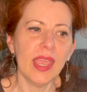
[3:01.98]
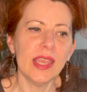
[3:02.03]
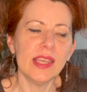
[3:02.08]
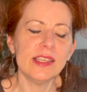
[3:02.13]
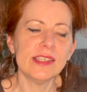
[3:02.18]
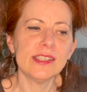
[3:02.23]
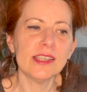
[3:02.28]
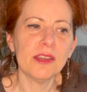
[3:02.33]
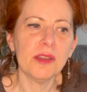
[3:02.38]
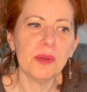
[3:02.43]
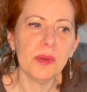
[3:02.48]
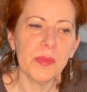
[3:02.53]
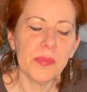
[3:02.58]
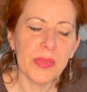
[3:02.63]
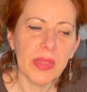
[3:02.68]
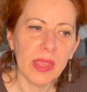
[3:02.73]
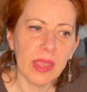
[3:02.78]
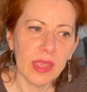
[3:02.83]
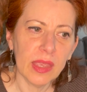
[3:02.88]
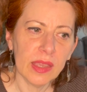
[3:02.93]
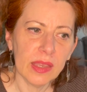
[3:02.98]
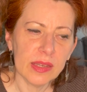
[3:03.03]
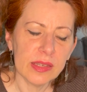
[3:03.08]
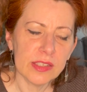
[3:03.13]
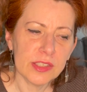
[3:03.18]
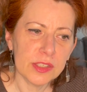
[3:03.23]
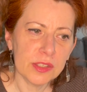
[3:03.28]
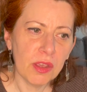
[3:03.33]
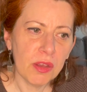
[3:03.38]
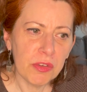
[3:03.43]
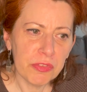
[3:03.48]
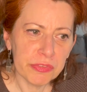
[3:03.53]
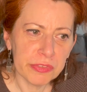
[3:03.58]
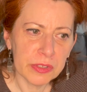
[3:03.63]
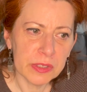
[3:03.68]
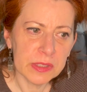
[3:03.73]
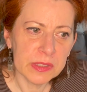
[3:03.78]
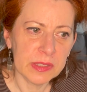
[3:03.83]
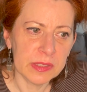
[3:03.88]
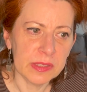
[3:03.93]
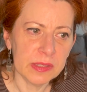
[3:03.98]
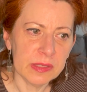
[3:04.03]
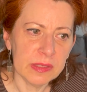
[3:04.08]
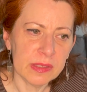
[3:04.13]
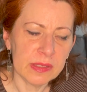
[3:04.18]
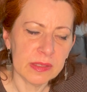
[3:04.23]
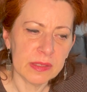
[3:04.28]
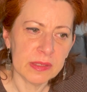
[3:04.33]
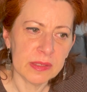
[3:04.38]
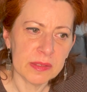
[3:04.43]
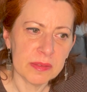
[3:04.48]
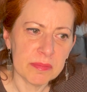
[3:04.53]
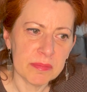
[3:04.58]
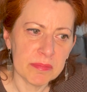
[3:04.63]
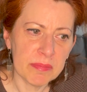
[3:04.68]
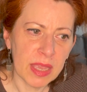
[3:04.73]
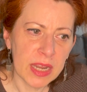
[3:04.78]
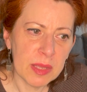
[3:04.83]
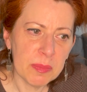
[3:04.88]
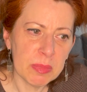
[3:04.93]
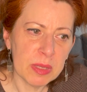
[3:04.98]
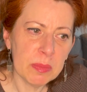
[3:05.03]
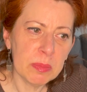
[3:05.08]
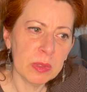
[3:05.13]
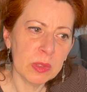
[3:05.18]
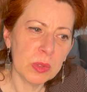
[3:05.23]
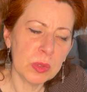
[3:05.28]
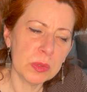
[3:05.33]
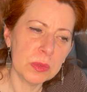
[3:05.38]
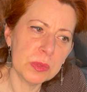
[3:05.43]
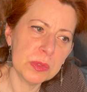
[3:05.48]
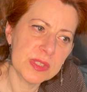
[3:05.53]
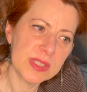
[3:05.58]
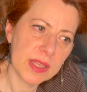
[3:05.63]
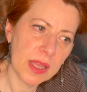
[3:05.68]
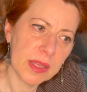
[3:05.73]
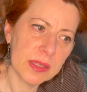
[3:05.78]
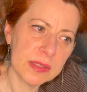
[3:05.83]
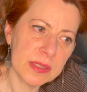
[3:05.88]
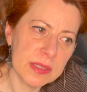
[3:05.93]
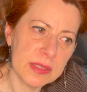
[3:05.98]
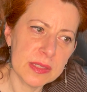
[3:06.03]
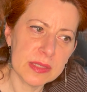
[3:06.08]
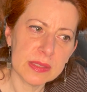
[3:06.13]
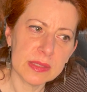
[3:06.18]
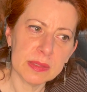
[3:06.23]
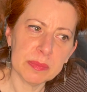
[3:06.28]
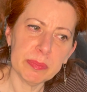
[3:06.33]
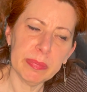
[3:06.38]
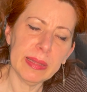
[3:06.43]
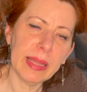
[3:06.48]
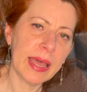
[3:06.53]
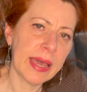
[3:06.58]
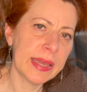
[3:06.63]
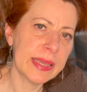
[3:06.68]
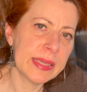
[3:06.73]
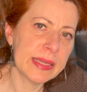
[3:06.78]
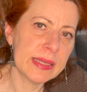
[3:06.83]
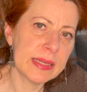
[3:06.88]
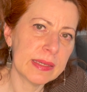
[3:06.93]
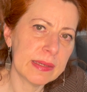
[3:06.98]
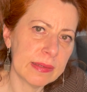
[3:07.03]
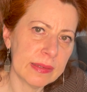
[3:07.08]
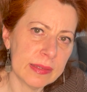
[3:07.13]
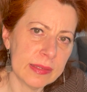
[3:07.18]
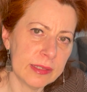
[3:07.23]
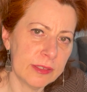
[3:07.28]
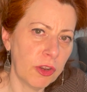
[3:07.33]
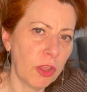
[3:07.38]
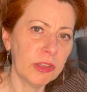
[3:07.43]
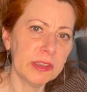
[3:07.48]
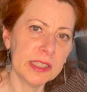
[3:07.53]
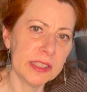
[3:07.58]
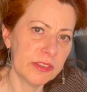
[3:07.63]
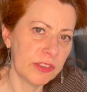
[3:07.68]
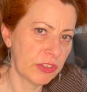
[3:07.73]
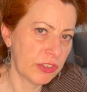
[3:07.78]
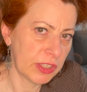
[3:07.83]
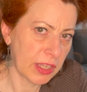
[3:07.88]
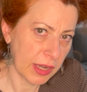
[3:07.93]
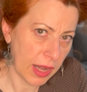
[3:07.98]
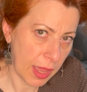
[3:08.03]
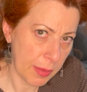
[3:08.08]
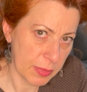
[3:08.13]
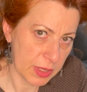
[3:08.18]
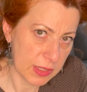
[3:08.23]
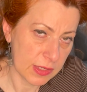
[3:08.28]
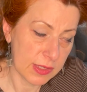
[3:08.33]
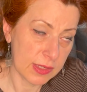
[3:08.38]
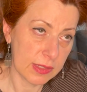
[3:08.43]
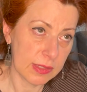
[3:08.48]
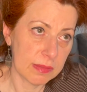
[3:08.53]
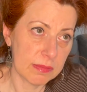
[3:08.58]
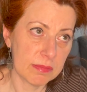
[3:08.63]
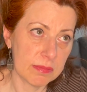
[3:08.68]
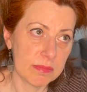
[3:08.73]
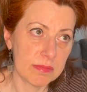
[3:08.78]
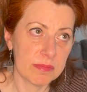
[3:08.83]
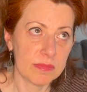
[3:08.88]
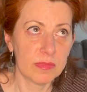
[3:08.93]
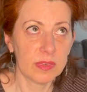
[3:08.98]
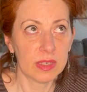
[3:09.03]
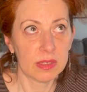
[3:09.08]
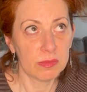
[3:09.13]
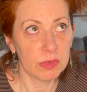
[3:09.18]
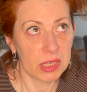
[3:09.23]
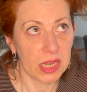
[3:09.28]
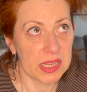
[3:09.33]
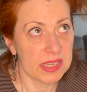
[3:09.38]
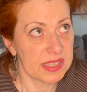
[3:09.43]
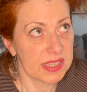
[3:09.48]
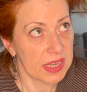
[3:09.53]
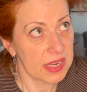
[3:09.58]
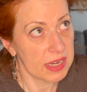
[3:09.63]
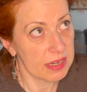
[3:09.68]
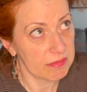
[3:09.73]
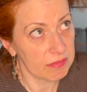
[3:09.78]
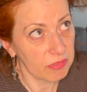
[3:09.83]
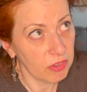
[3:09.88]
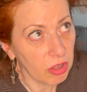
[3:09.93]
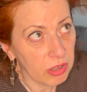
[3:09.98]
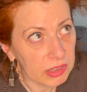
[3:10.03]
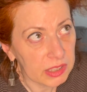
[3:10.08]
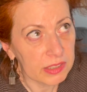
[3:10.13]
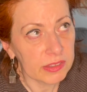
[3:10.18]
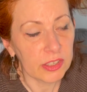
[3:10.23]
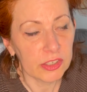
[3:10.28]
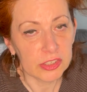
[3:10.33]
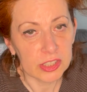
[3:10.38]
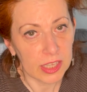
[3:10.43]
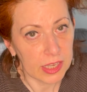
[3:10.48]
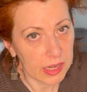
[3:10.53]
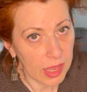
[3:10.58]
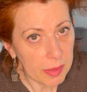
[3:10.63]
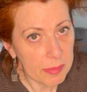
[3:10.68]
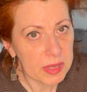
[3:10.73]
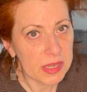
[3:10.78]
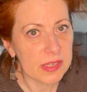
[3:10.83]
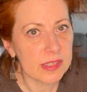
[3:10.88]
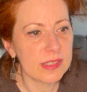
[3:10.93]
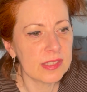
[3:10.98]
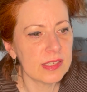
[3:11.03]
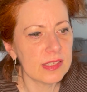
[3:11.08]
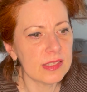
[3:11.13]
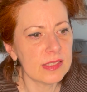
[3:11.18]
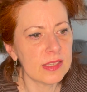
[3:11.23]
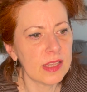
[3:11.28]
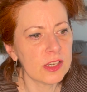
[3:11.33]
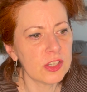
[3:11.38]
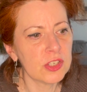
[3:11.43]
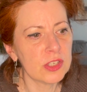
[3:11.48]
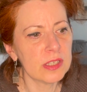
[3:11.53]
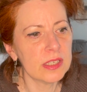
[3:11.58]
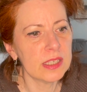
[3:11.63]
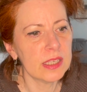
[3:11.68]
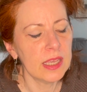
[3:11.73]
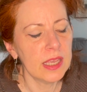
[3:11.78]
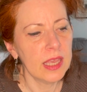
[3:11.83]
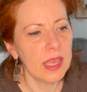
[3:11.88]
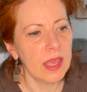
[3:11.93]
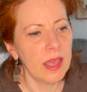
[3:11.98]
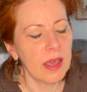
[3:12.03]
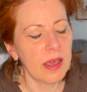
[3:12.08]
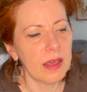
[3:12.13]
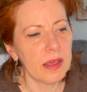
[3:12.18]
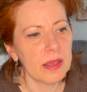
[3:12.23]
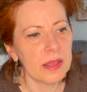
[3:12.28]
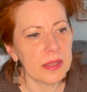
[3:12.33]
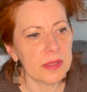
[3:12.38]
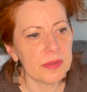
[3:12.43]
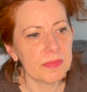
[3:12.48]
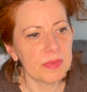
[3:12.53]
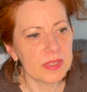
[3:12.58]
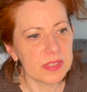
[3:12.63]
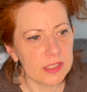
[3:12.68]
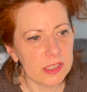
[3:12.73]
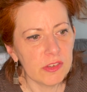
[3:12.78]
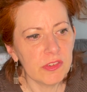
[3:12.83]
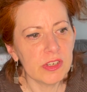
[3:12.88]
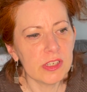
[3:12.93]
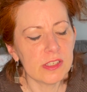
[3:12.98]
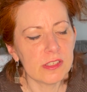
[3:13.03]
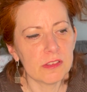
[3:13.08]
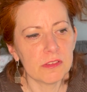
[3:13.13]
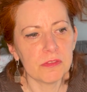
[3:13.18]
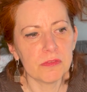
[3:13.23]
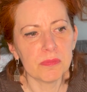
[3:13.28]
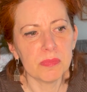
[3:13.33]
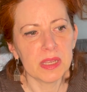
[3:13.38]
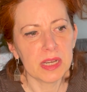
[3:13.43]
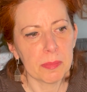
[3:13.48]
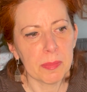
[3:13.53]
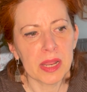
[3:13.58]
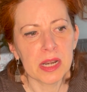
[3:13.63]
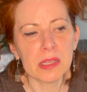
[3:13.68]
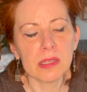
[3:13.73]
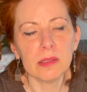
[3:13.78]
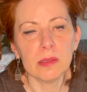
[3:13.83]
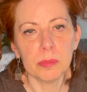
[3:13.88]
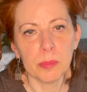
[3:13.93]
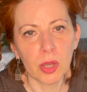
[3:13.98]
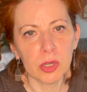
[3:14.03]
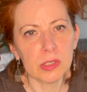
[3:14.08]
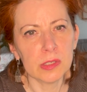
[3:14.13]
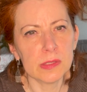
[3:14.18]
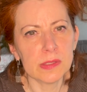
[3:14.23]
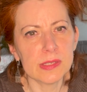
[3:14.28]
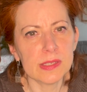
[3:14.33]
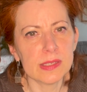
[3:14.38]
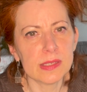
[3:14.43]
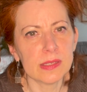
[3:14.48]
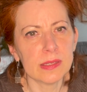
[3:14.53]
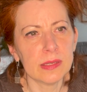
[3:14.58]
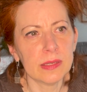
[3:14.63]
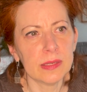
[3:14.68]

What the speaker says: So to go further, many people who started applying nonlinear dynamics, when I say nonlinear dynamics, this is actually a series of mathematical models